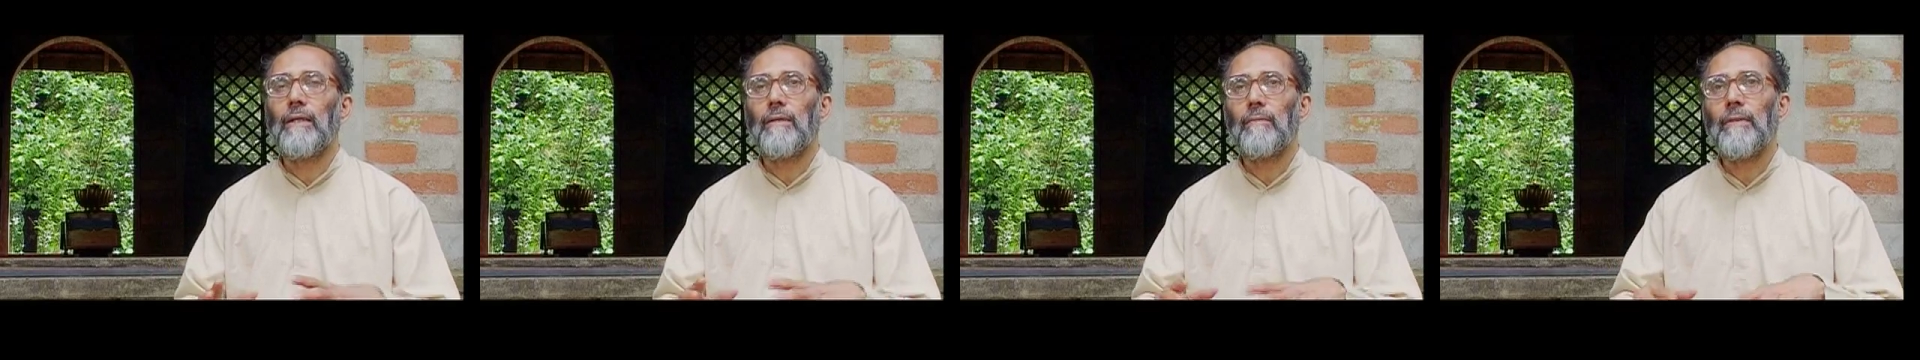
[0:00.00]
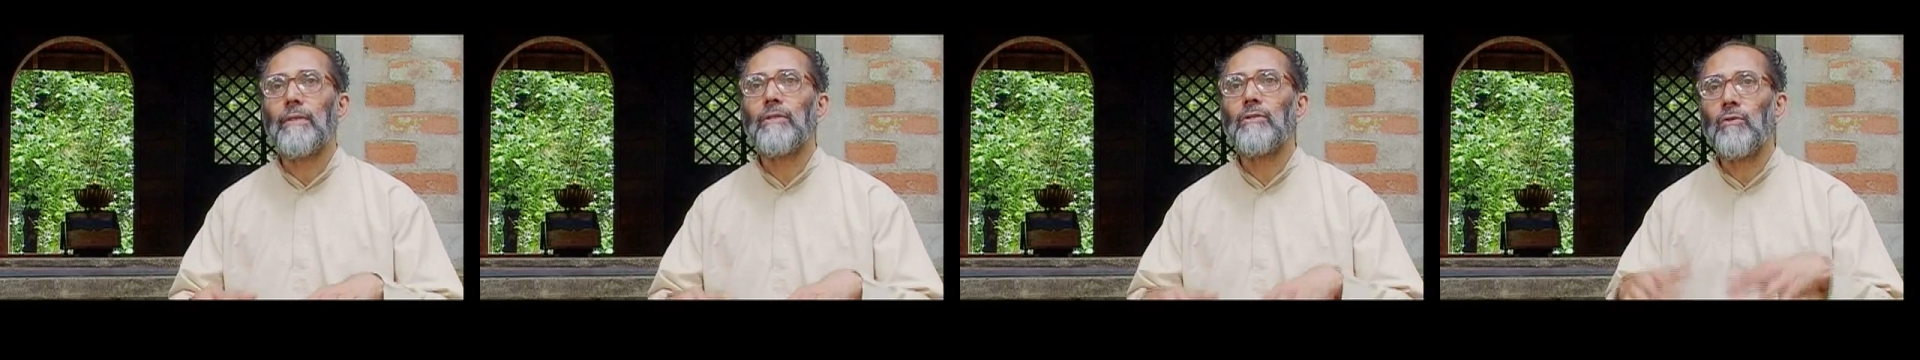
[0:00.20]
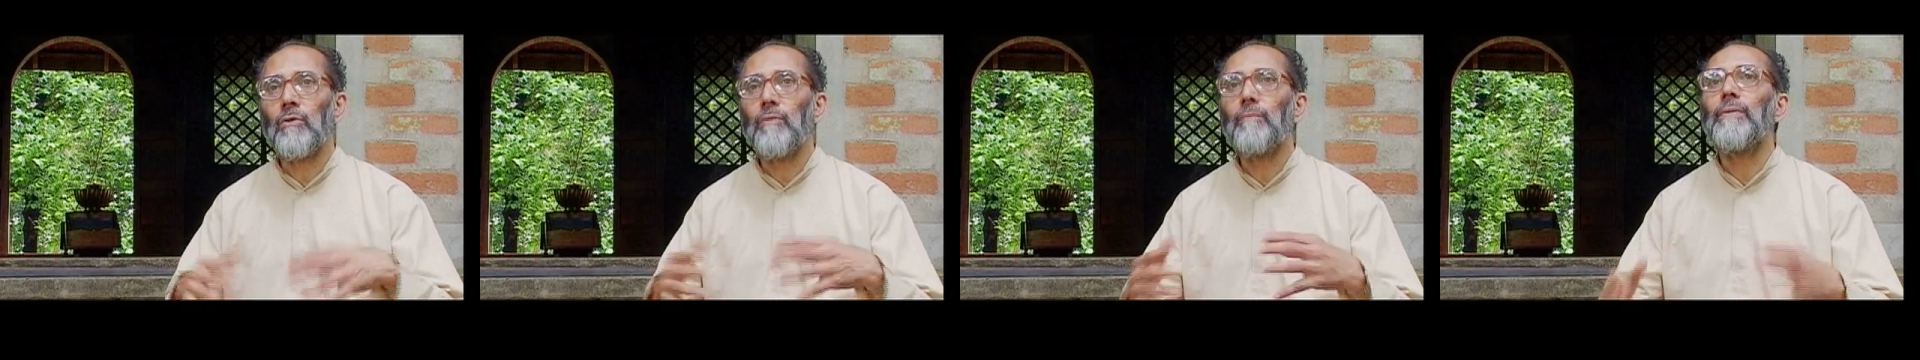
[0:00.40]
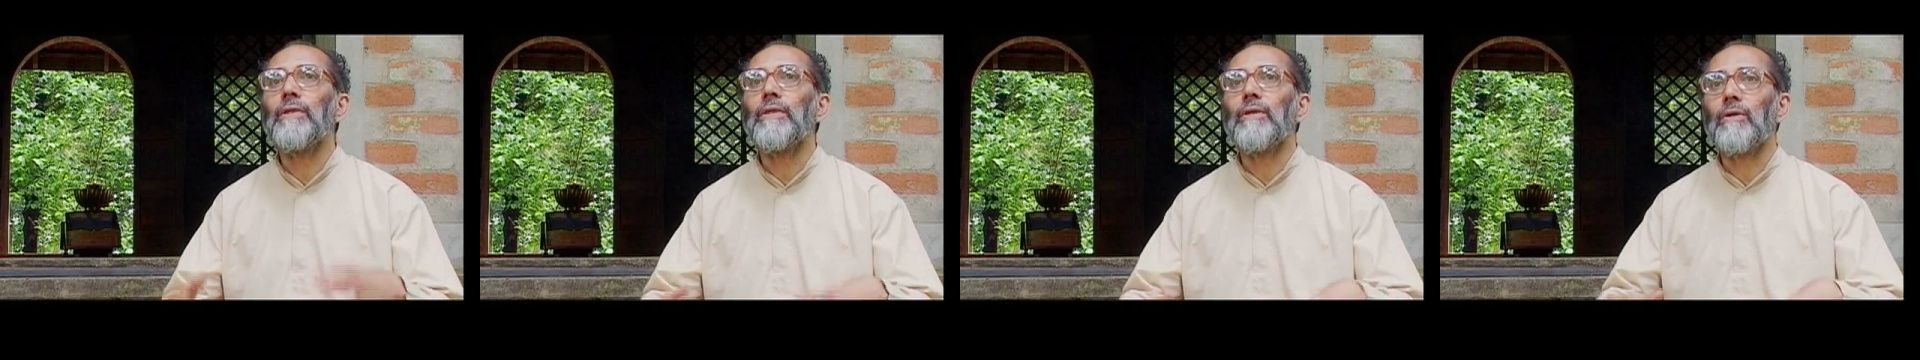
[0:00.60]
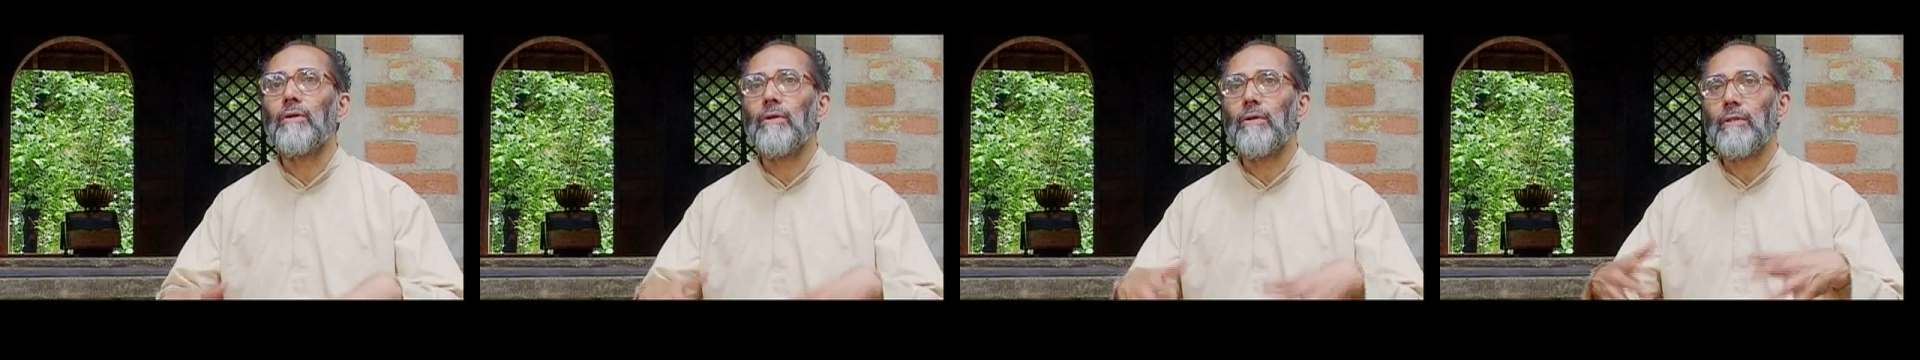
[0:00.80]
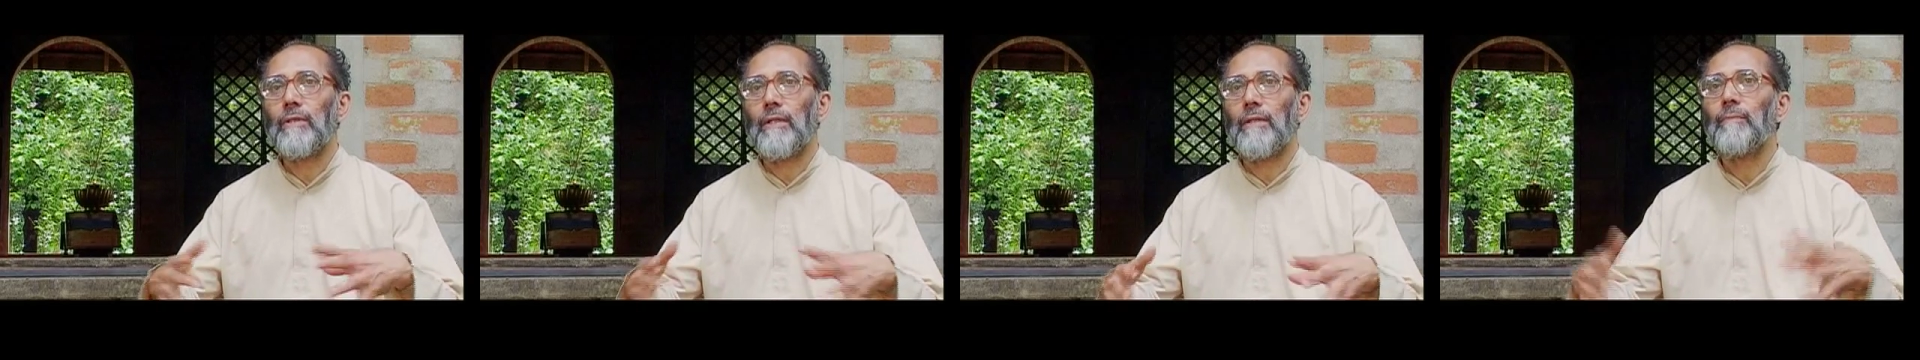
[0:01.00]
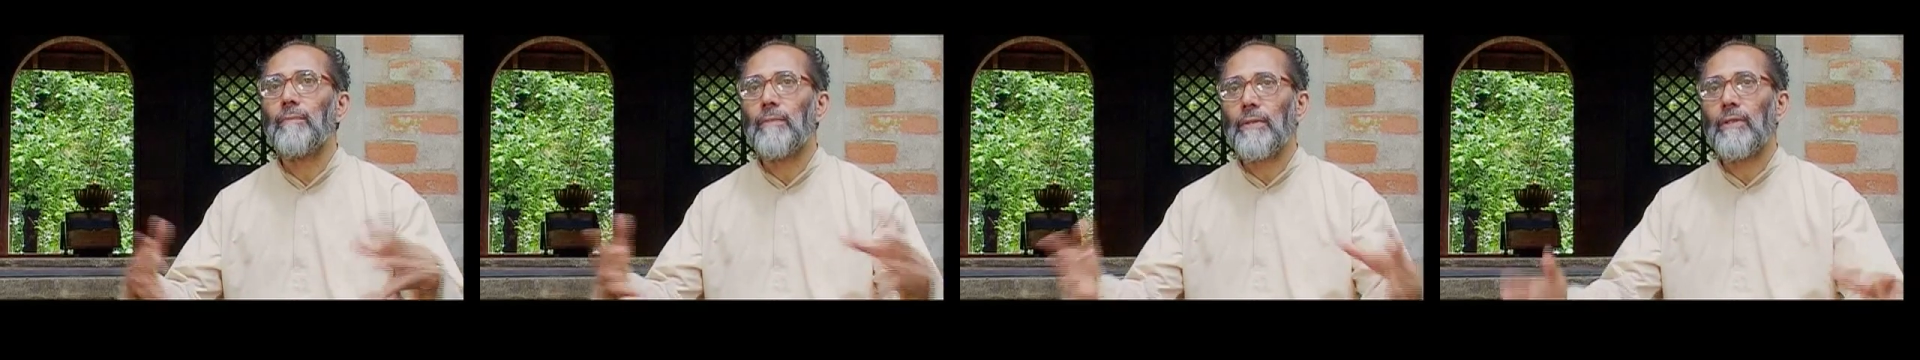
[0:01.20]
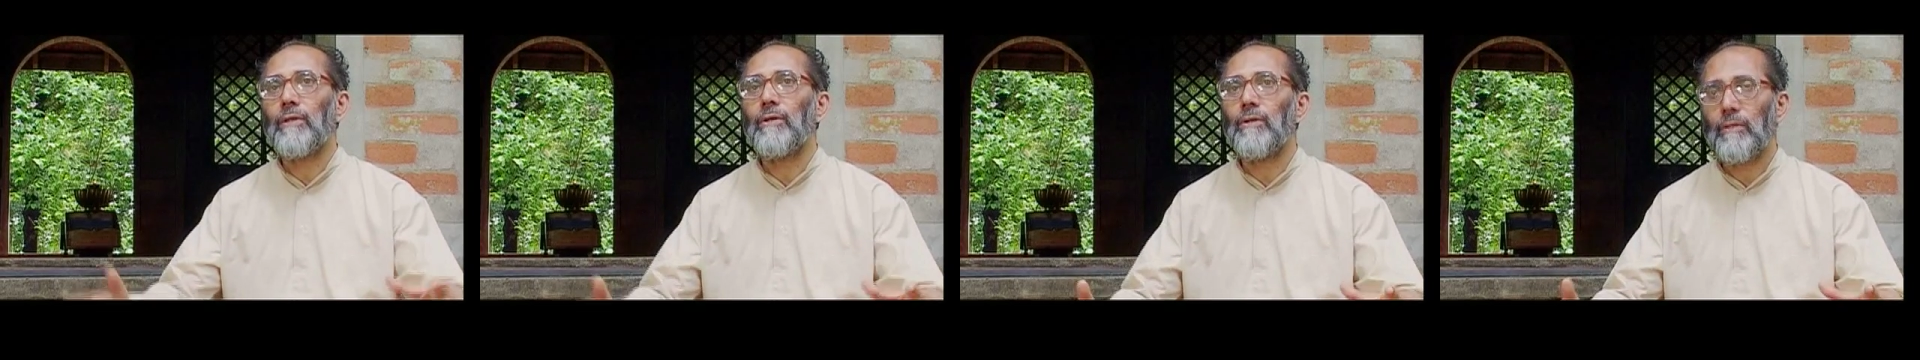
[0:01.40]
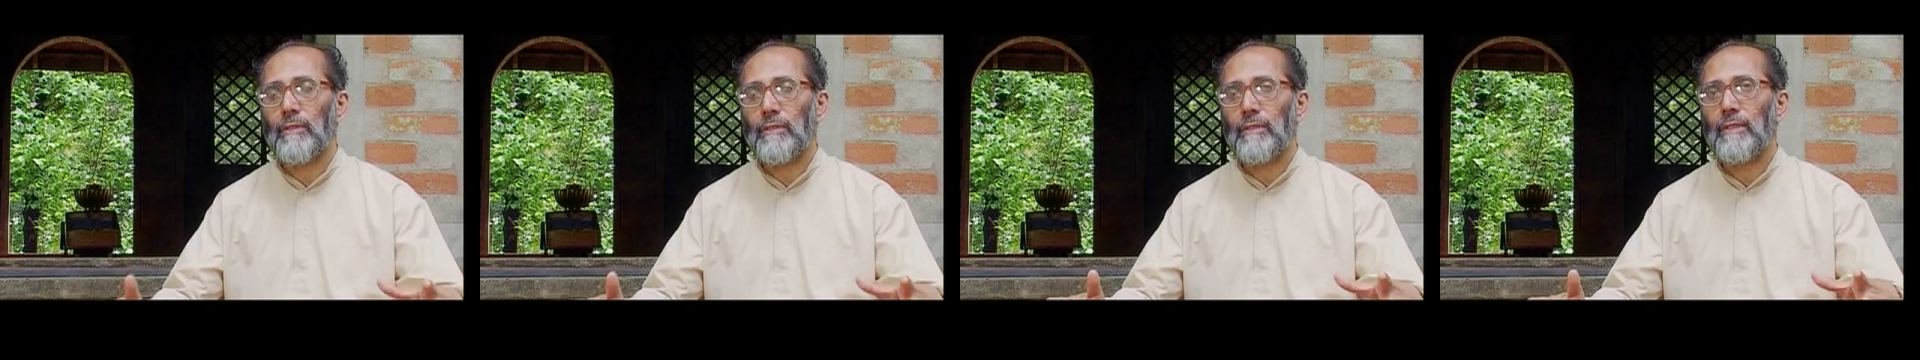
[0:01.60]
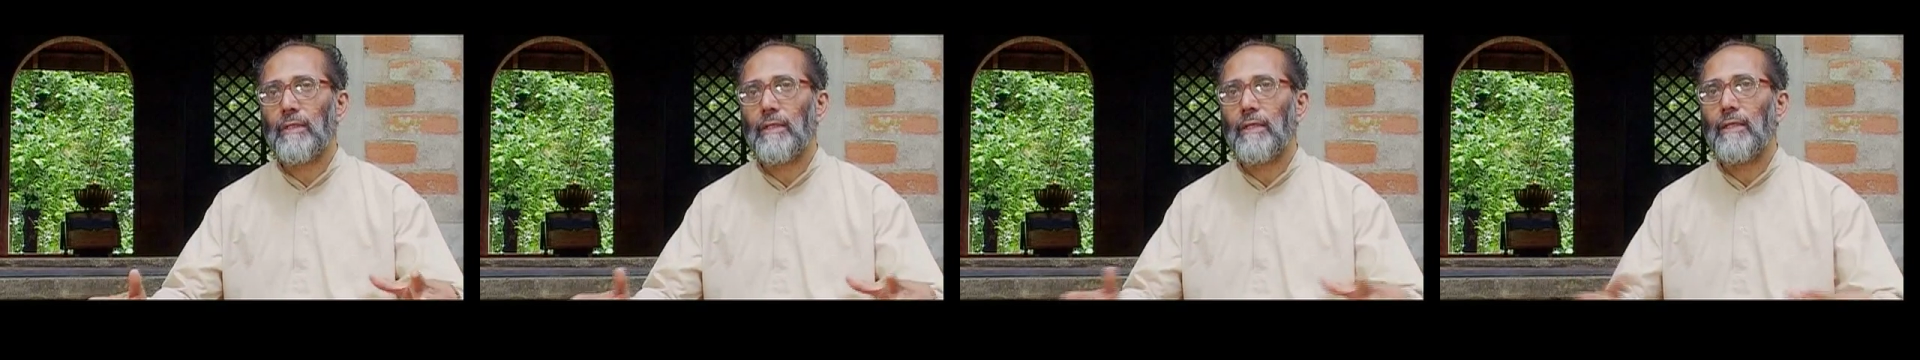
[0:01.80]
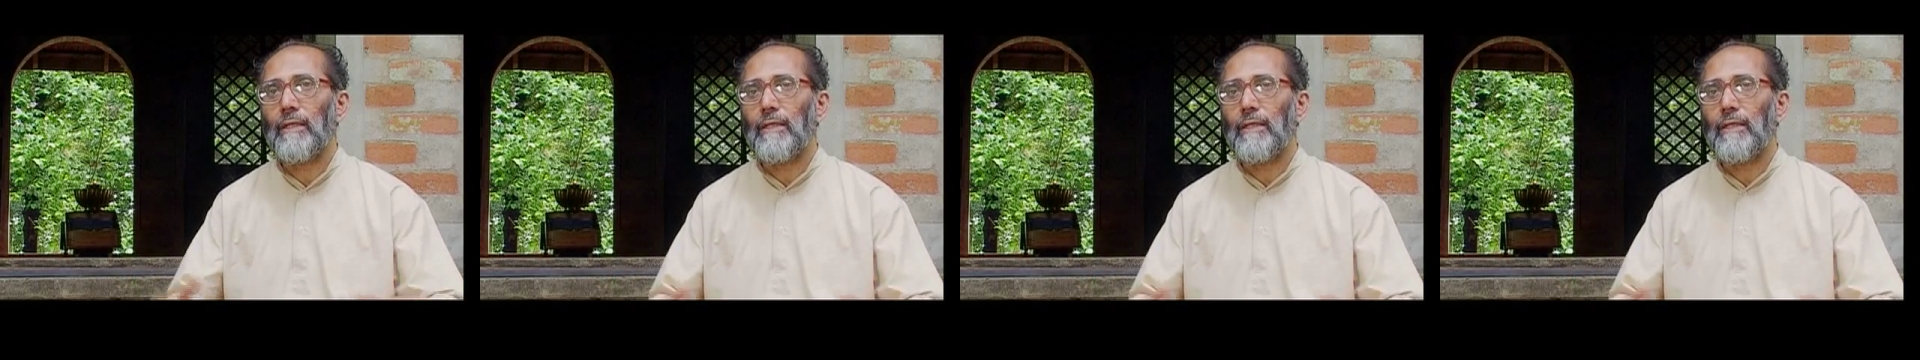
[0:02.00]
but go beyond and beyond.